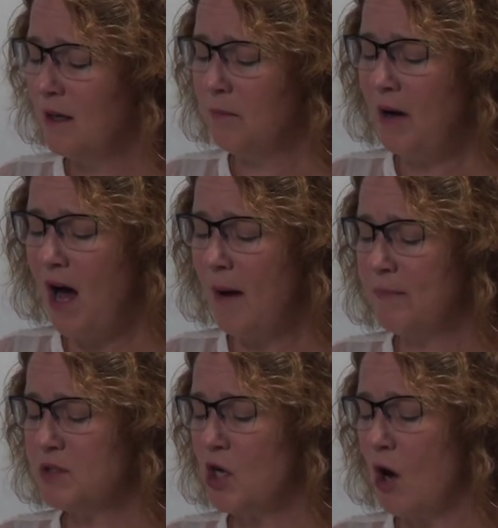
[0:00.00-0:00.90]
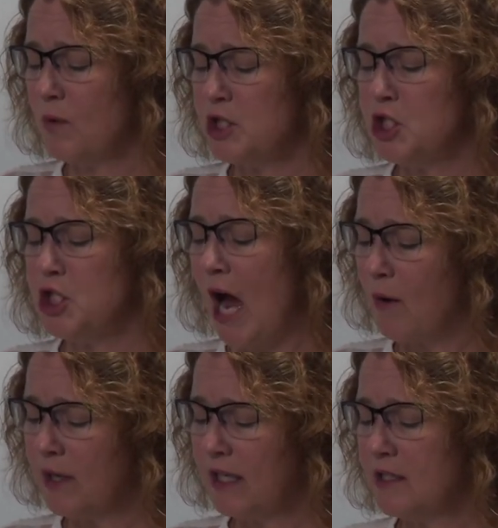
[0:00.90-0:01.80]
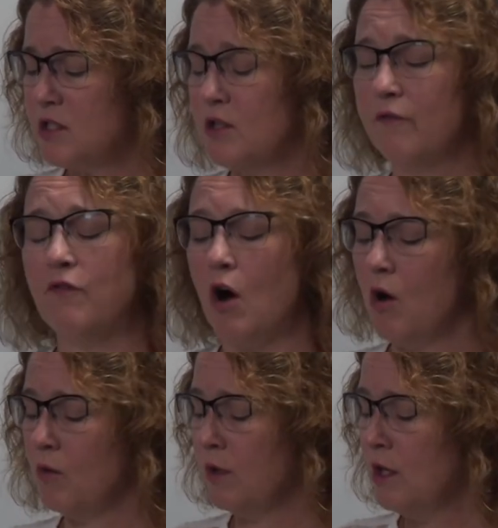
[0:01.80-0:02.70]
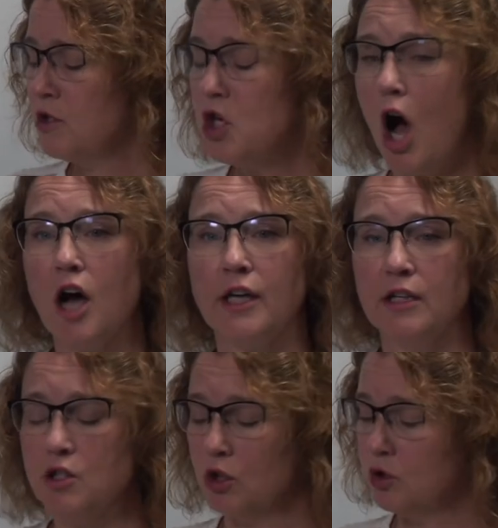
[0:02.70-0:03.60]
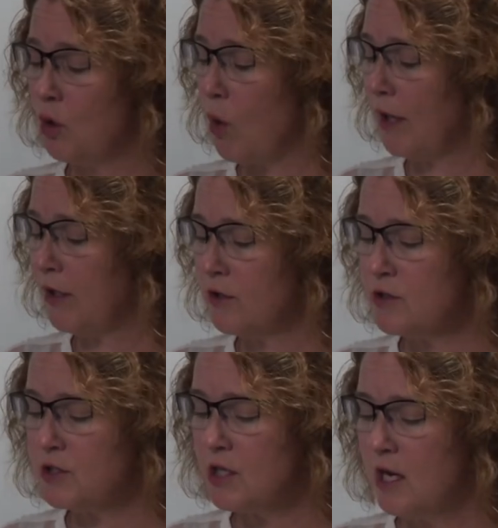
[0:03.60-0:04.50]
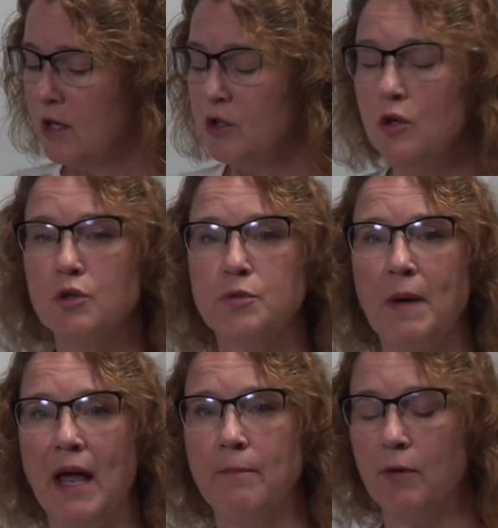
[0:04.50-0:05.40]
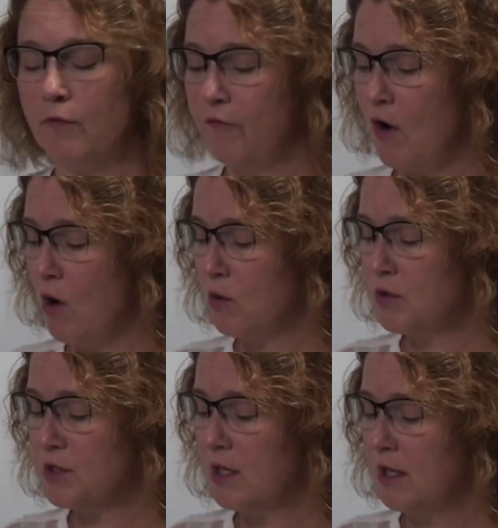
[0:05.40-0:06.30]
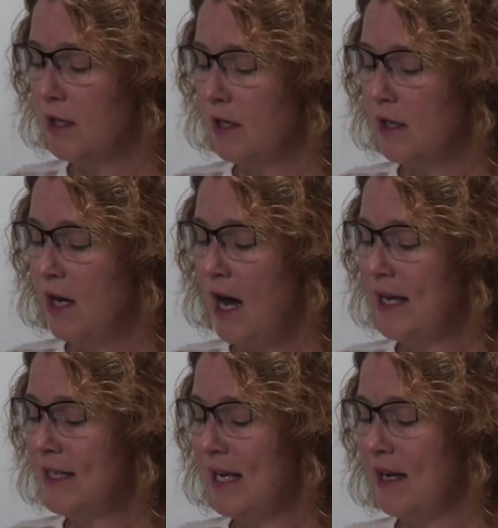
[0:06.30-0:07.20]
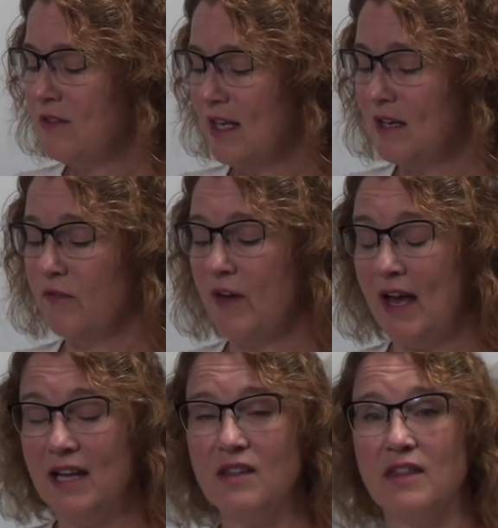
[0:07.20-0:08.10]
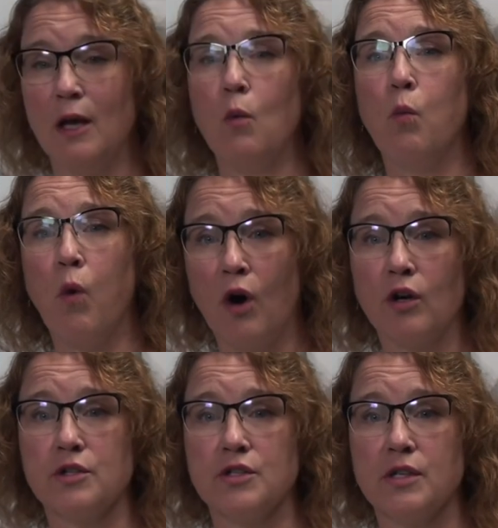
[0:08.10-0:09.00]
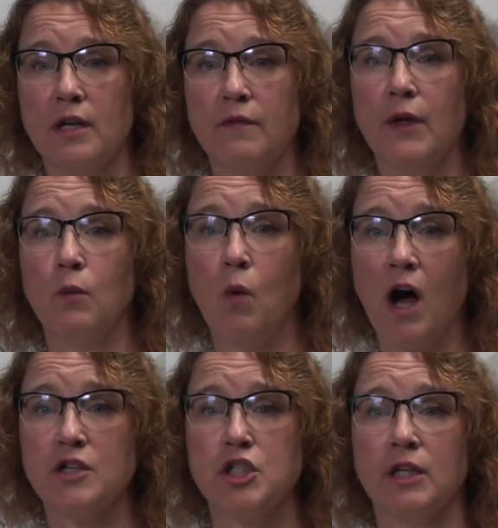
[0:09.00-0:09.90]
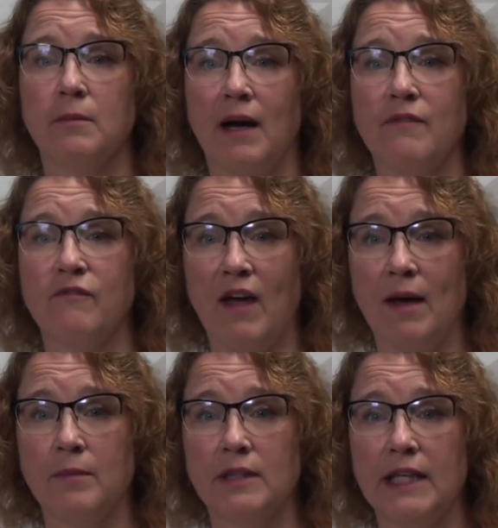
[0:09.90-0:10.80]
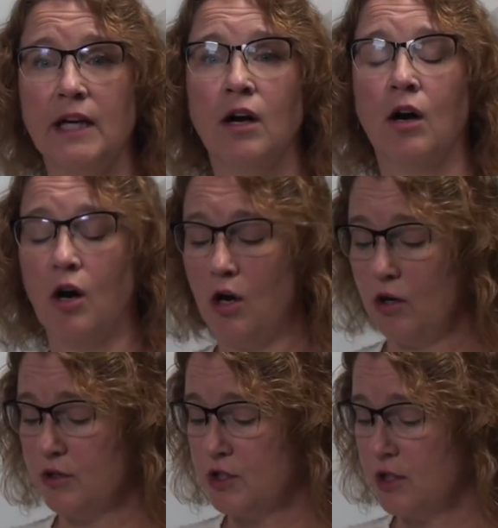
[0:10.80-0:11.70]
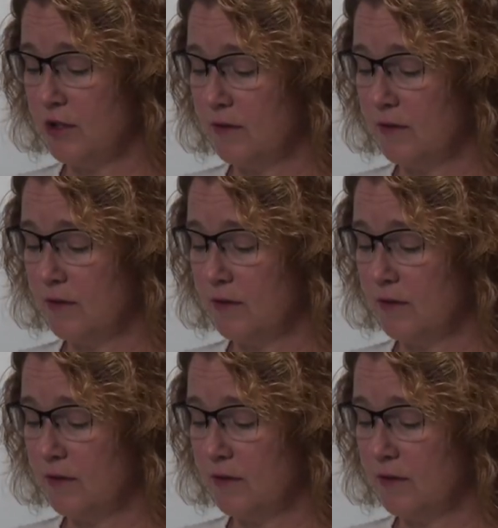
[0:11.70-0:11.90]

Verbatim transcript: Pop is always shouting into the phone, talking to lawyers, newspaper folks. I can't think of anything worse than watching my family hurt.